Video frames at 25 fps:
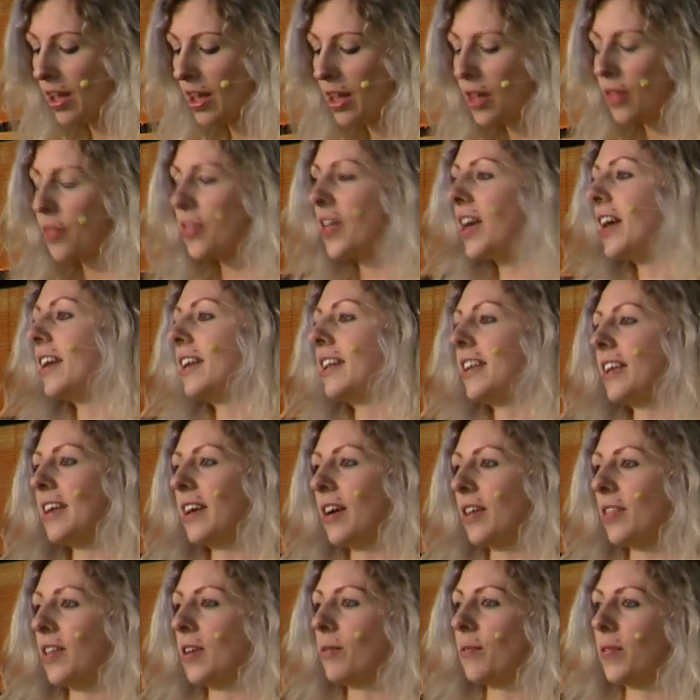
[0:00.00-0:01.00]
Thirdly,
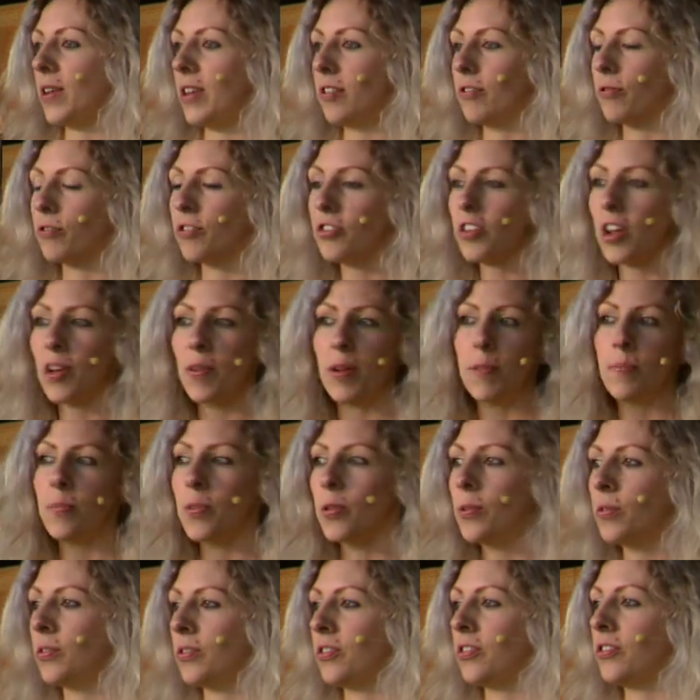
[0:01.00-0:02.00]
I think it's so
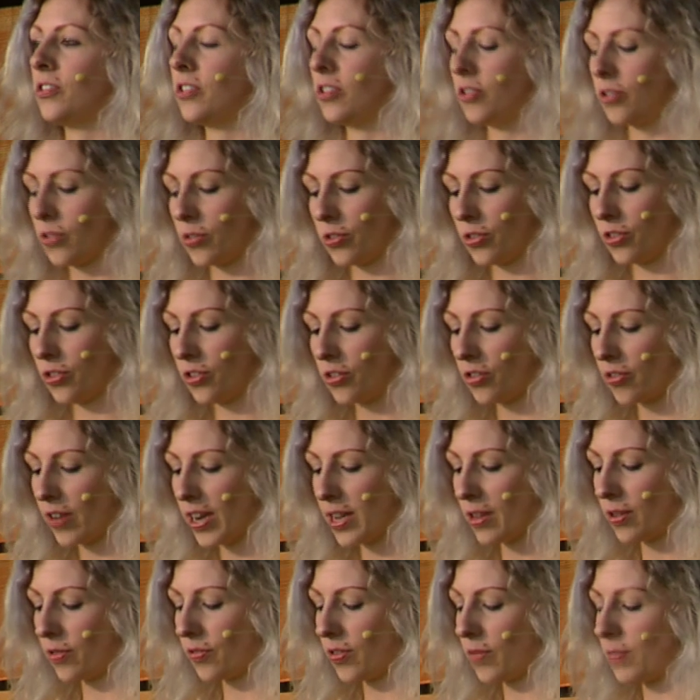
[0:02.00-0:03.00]
important to draw
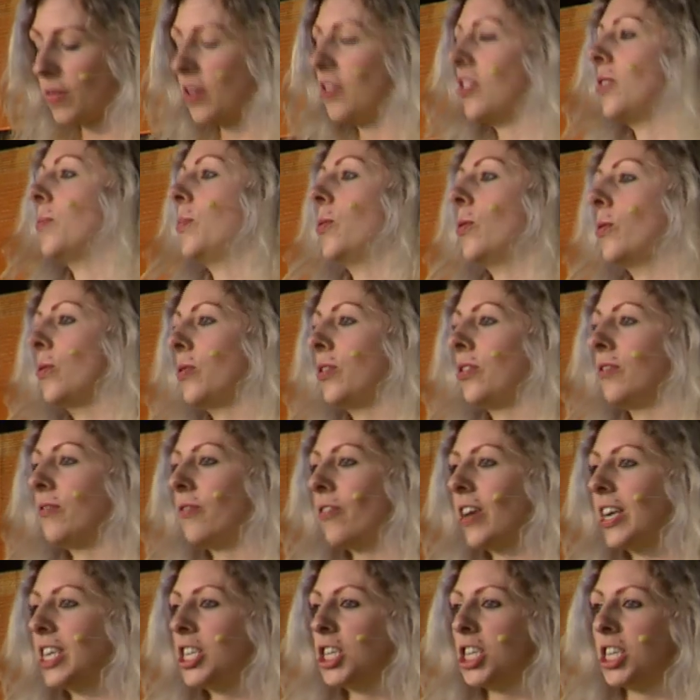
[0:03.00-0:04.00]
strength from the support and
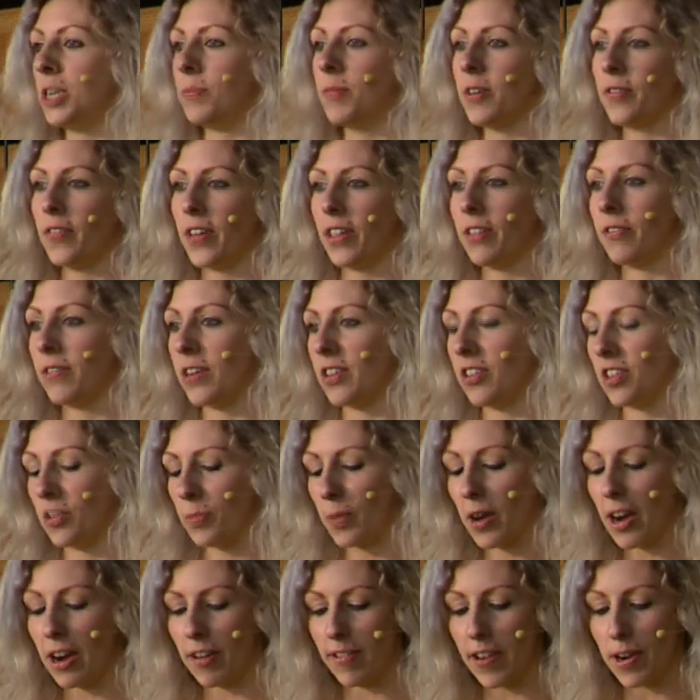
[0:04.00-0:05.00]
friendship of other
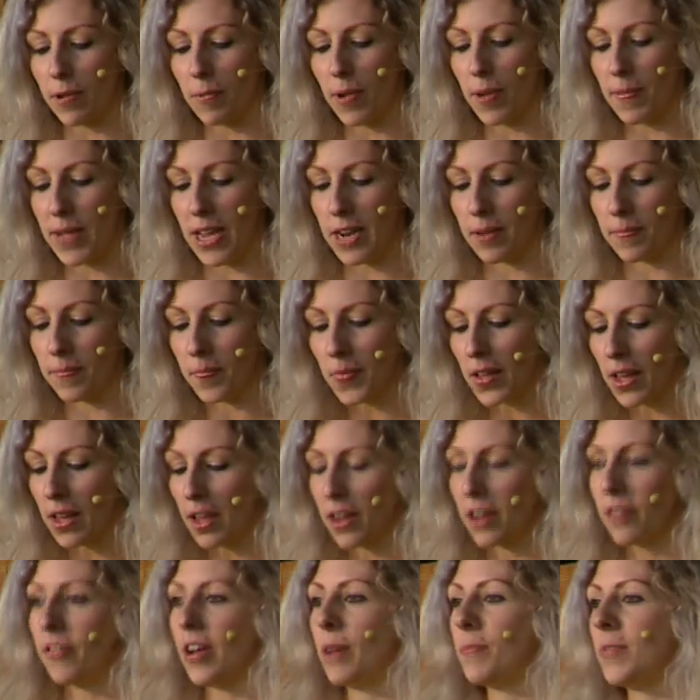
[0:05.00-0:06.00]
inspiring women.
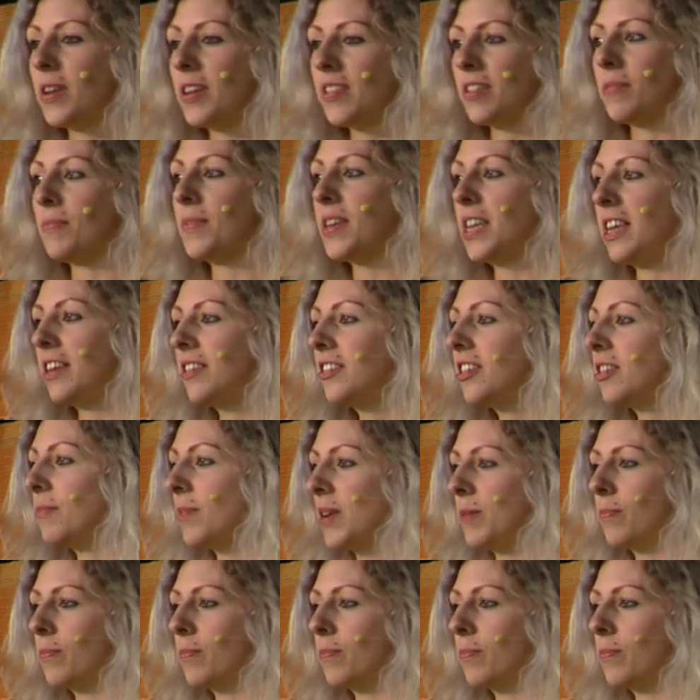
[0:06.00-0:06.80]
Feminism needs to be